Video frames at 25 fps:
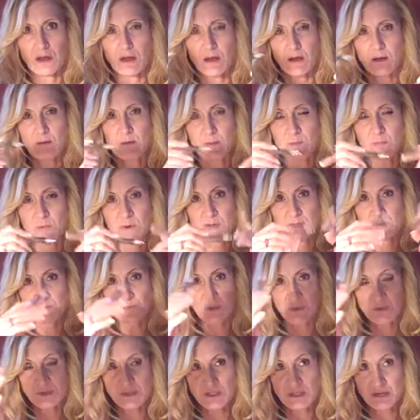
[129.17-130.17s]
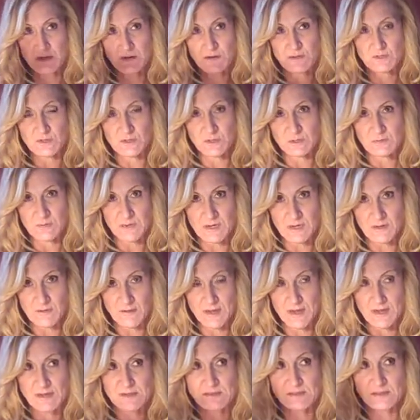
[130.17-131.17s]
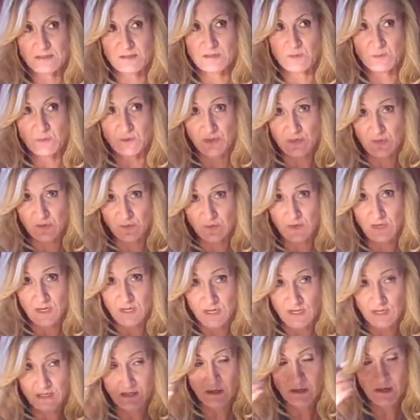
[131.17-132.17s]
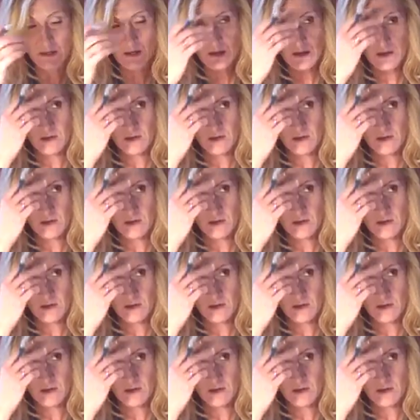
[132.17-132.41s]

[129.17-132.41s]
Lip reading: it breaks protein down into amino acids, which you need,